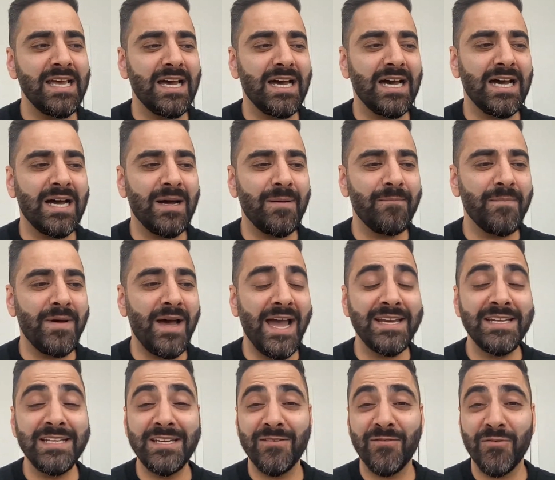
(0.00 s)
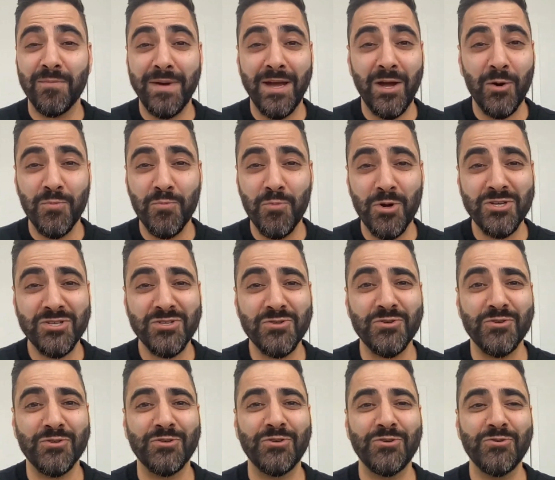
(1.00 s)
I need it for my own
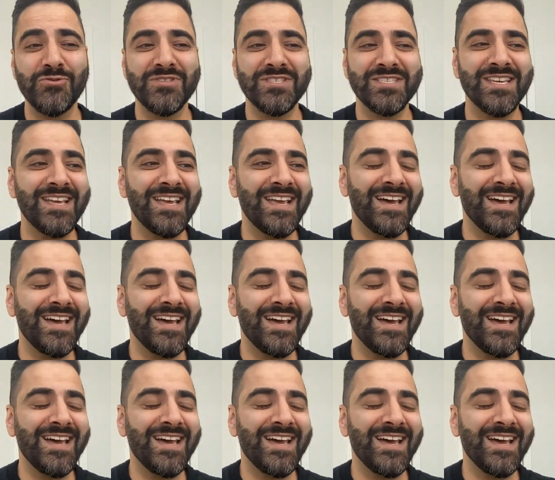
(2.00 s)
personal use.